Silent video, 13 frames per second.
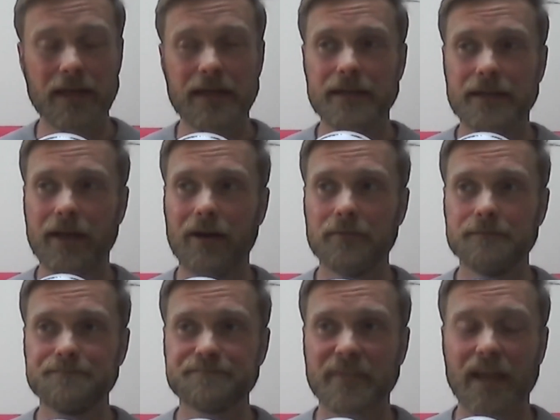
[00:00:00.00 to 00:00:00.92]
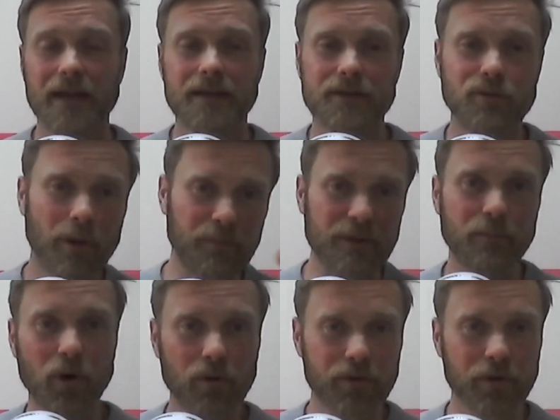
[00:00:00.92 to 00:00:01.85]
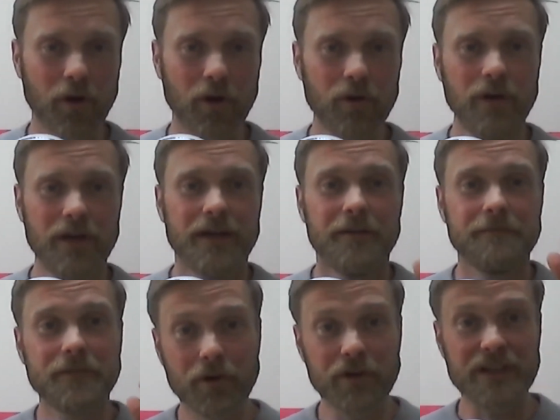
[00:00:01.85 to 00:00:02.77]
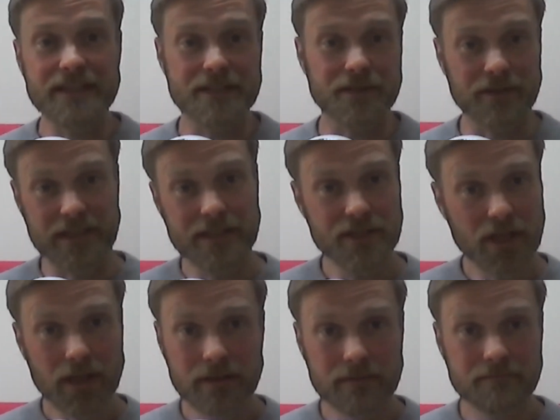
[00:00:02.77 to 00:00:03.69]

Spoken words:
Now, you and me both know, very easy to injure,